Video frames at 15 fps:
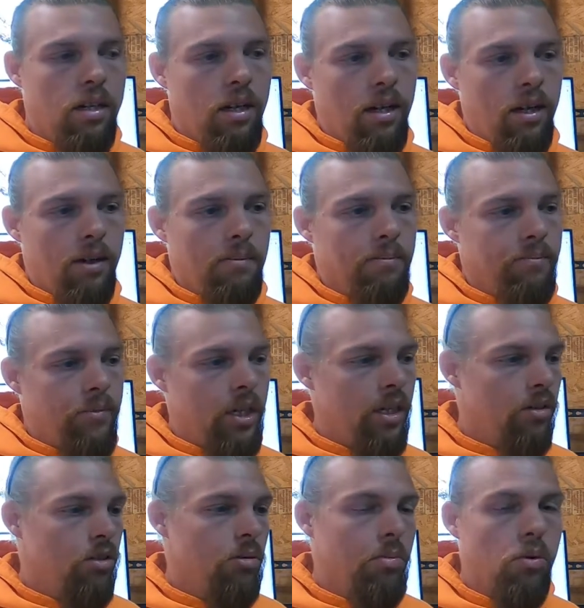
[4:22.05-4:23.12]
You
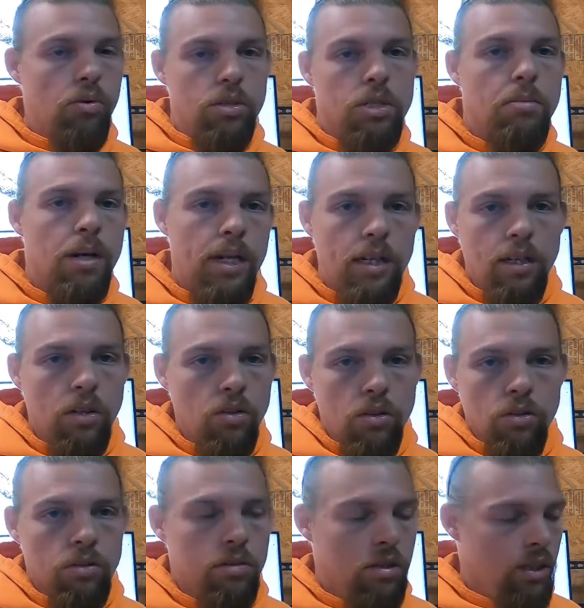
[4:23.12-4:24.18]
know, support somebody
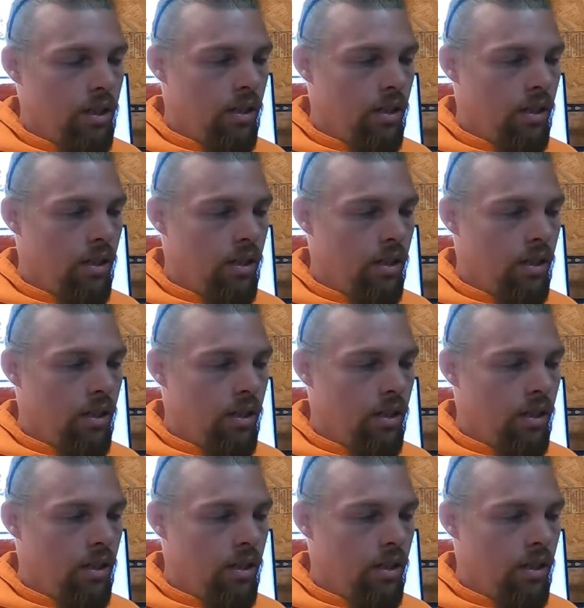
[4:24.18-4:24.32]
local.